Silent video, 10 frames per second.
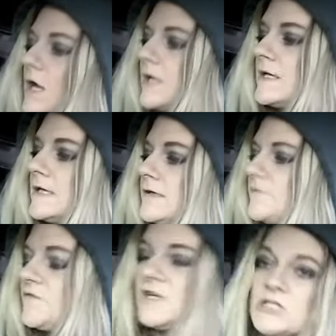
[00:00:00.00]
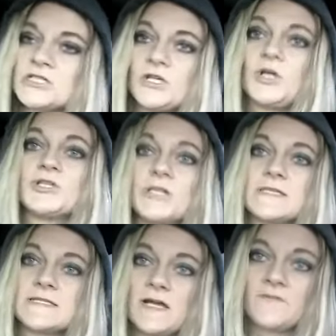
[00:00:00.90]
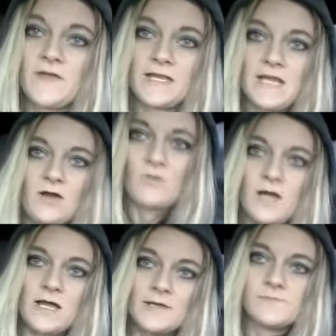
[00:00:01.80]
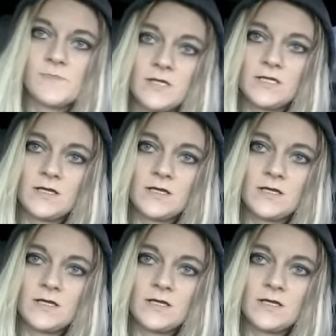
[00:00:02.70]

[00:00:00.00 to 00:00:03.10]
I finished the laundry and stuff, and now I'm